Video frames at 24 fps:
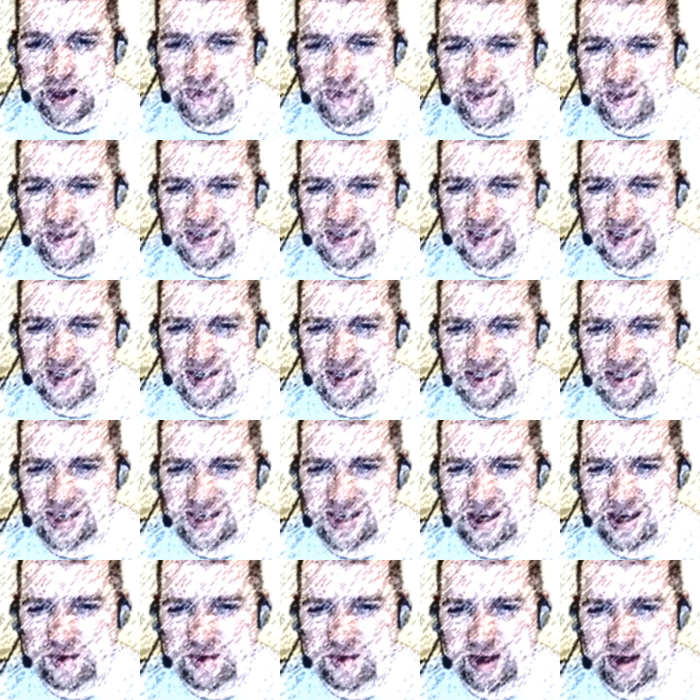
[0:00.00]
These things
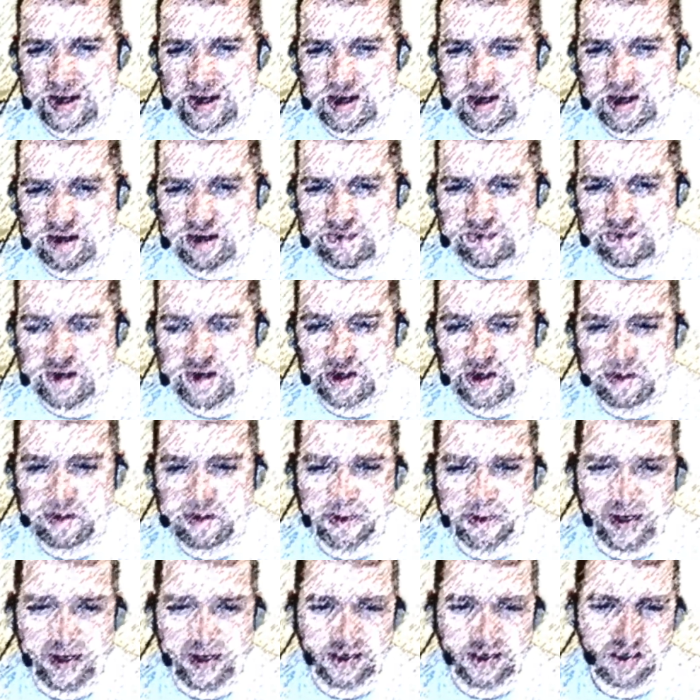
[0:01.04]
said, we can now look further a
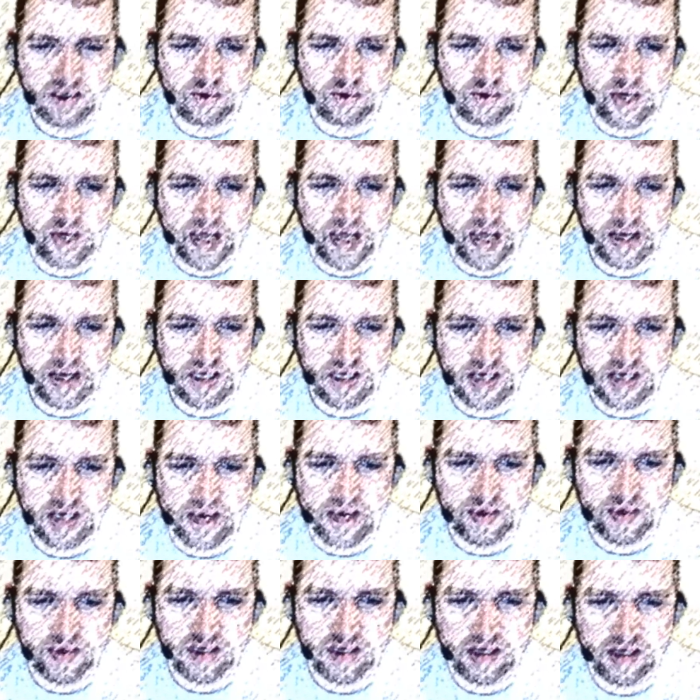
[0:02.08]
bit at some related
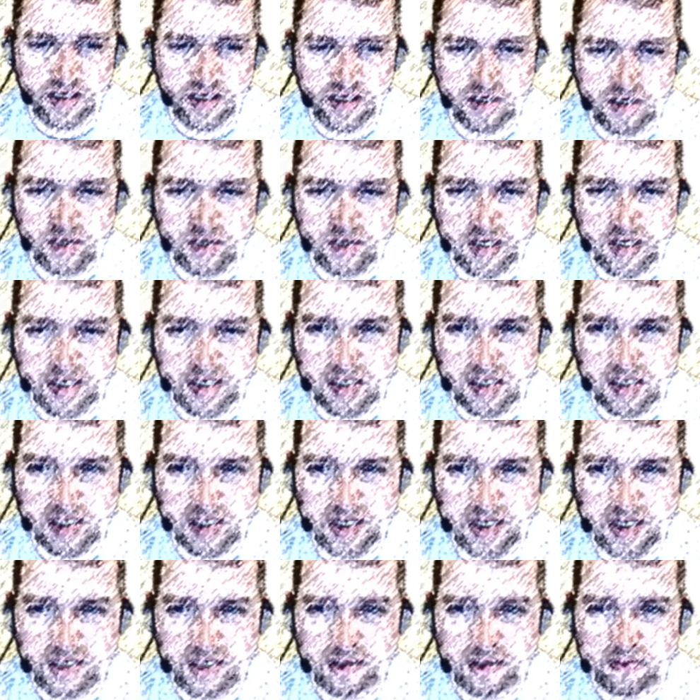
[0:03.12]
statements in issue
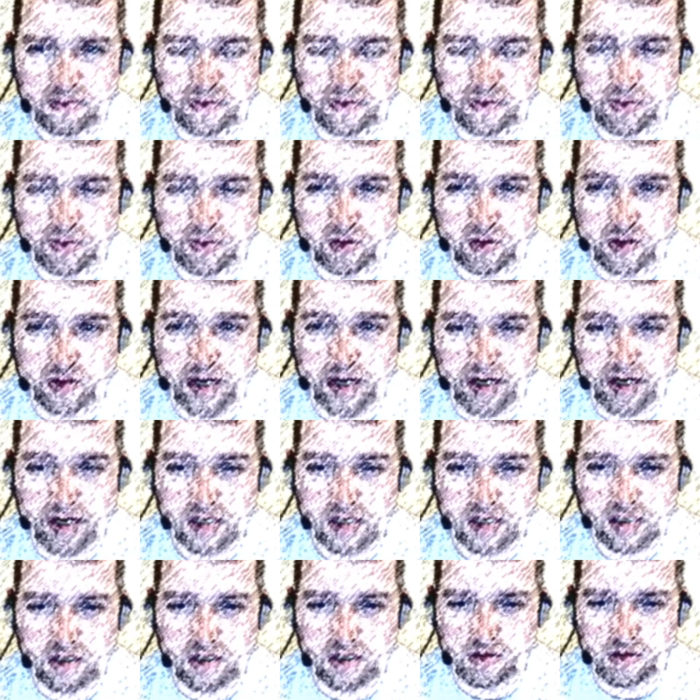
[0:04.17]
66 of the Biblical
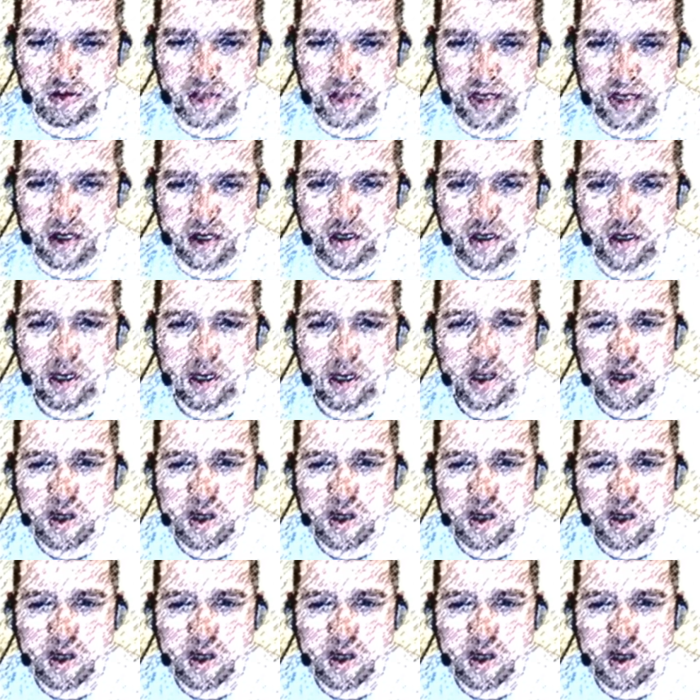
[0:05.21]
Inerrancy newsletter,